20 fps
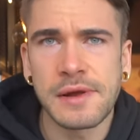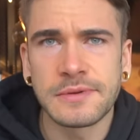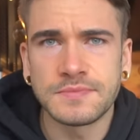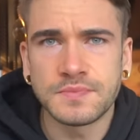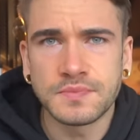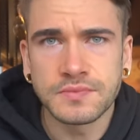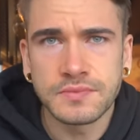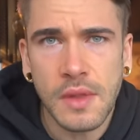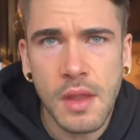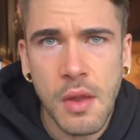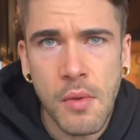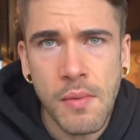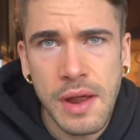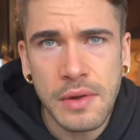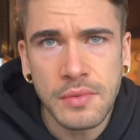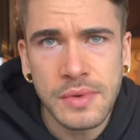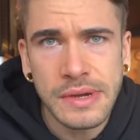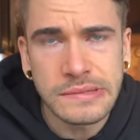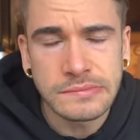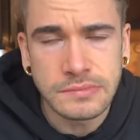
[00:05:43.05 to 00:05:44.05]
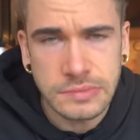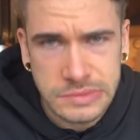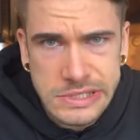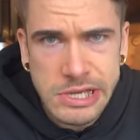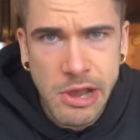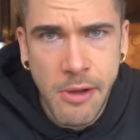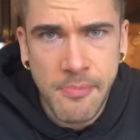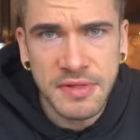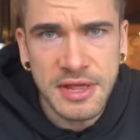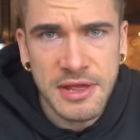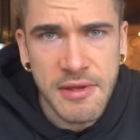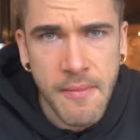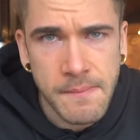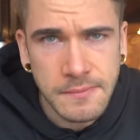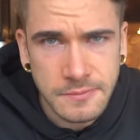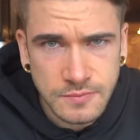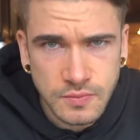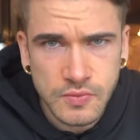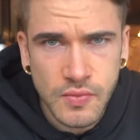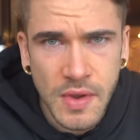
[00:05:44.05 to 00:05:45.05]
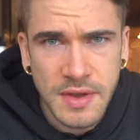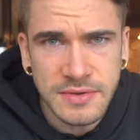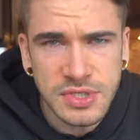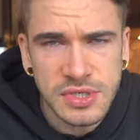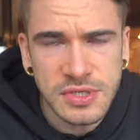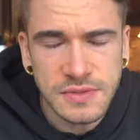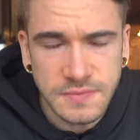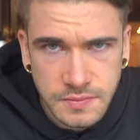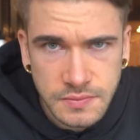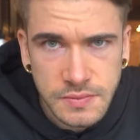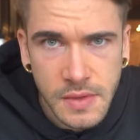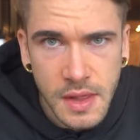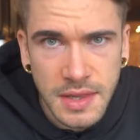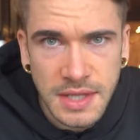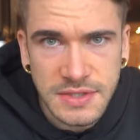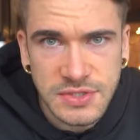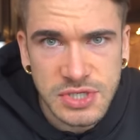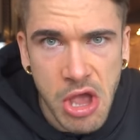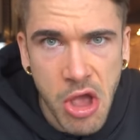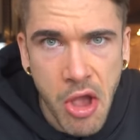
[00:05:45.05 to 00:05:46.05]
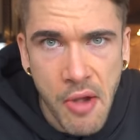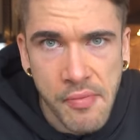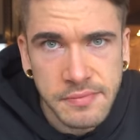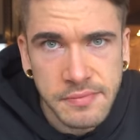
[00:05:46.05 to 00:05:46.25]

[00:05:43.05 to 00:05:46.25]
right, round one, complete. Round two, let's go.